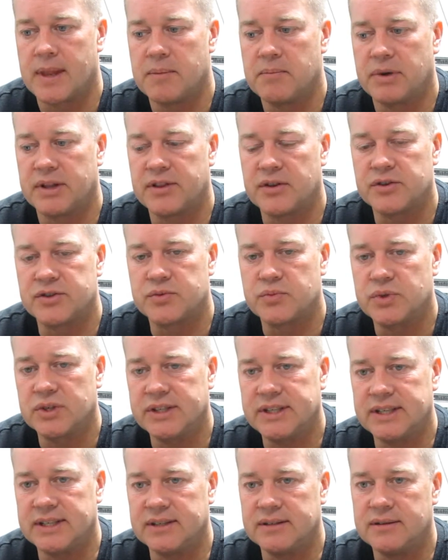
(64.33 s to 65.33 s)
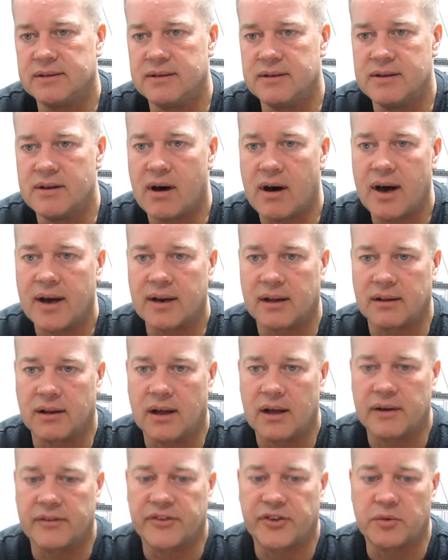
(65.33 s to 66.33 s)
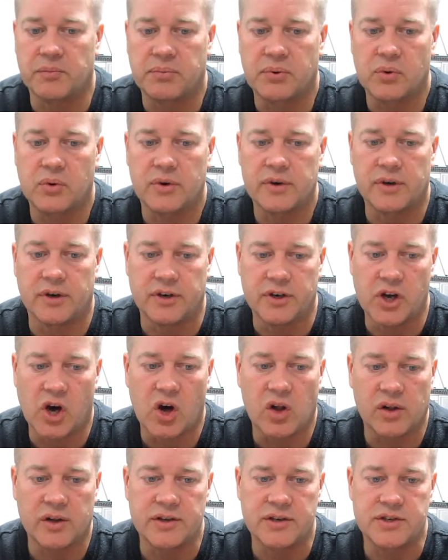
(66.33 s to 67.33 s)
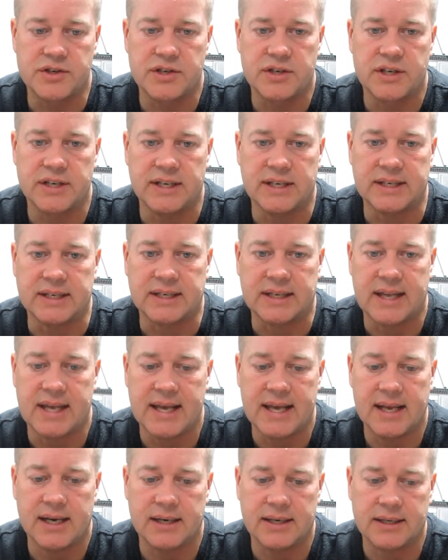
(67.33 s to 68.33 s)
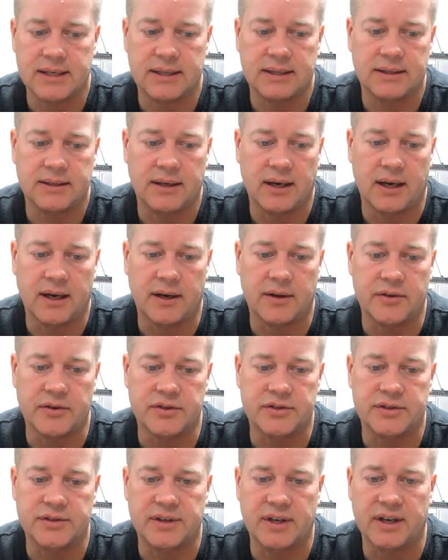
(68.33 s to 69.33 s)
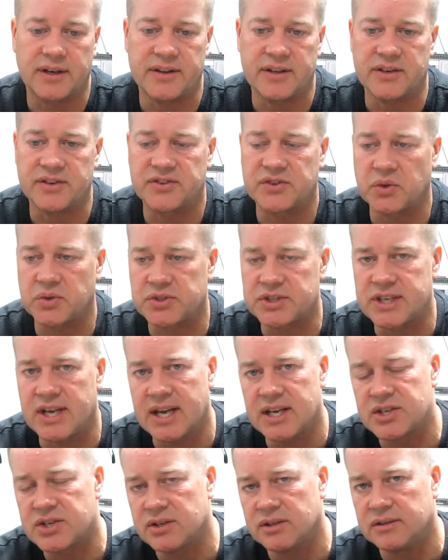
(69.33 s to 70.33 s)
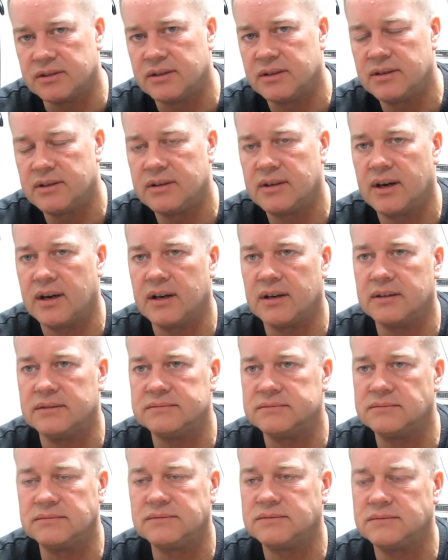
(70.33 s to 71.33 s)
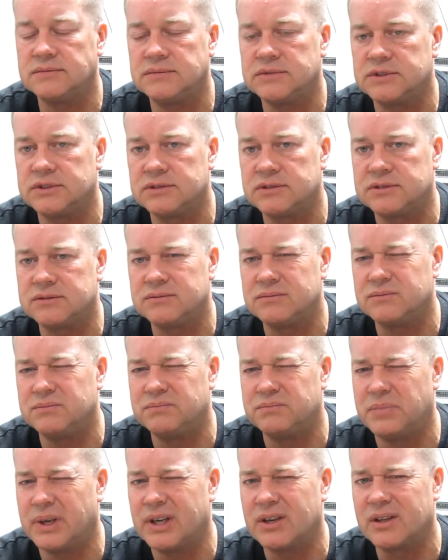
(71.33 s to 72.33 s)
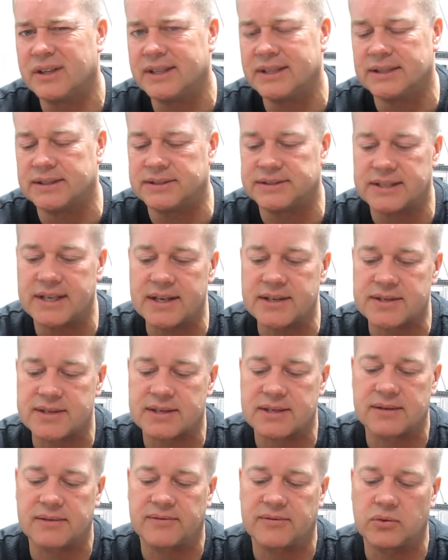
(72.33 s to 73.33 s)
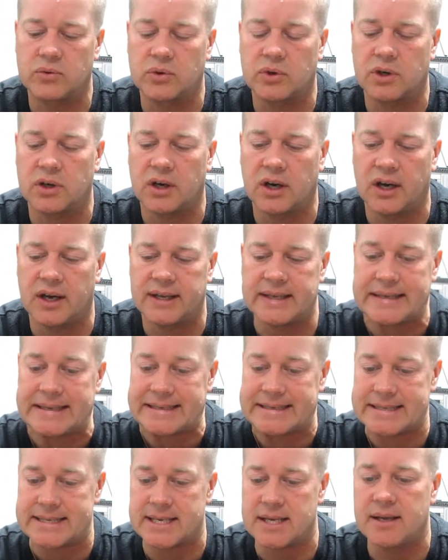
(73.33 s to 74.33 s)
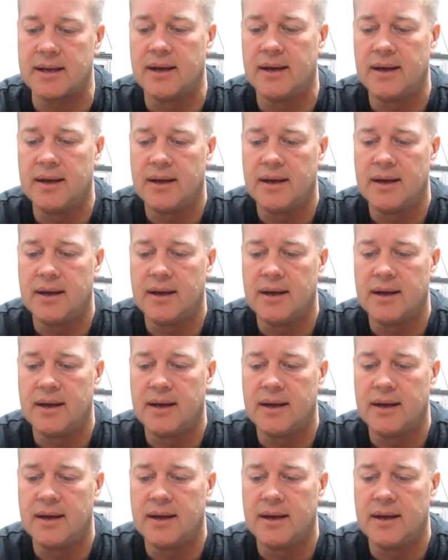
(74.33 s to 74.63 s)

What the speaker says: But there's really not a lot of support or knowledge in Canada. There's the association barely exists for ED.